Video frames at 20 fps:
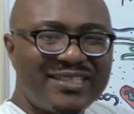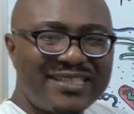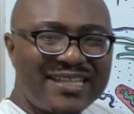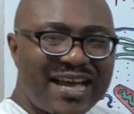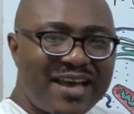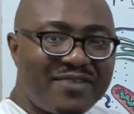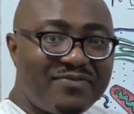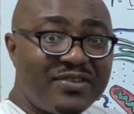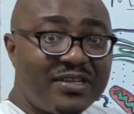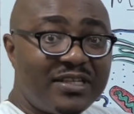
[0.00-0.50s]
is
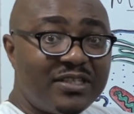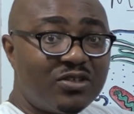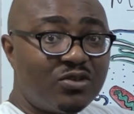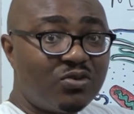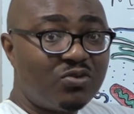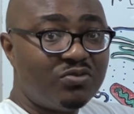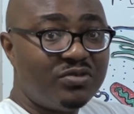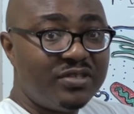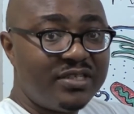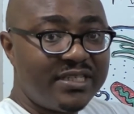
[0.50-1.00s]
having its
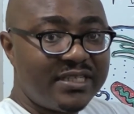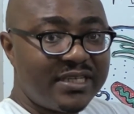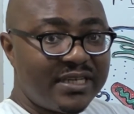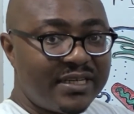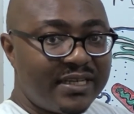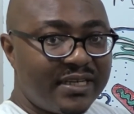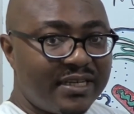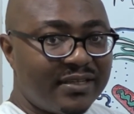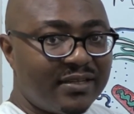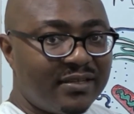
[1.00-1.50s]
own
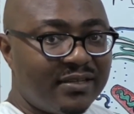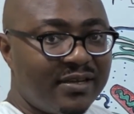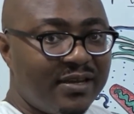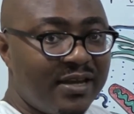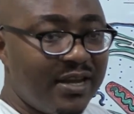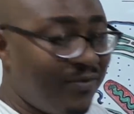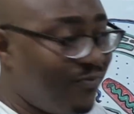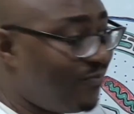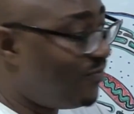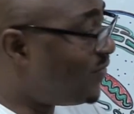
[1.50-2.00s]
DNA.
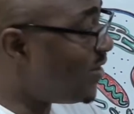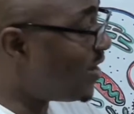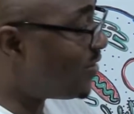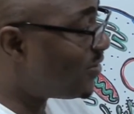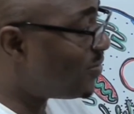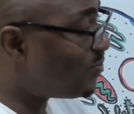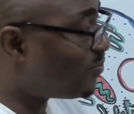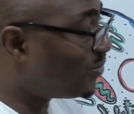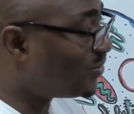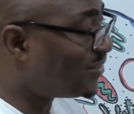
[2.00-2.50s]

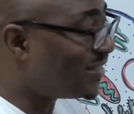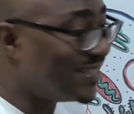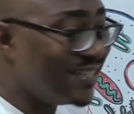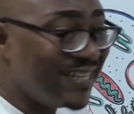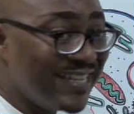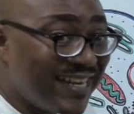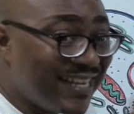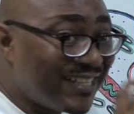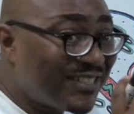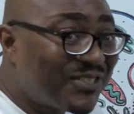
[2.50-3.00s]
Very important.
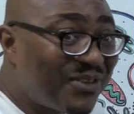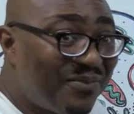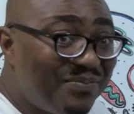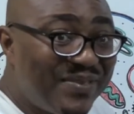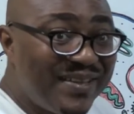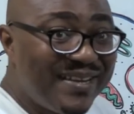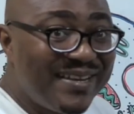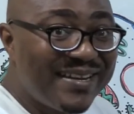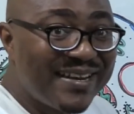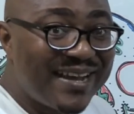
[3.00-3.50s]
There's
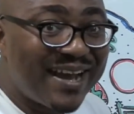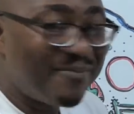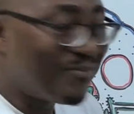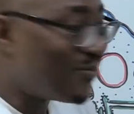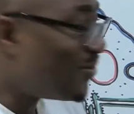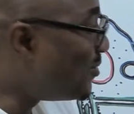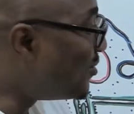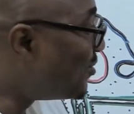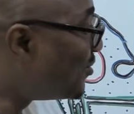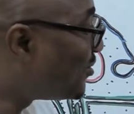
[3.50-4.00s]
something I'm
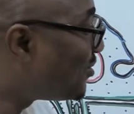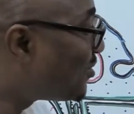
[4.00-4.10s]
going to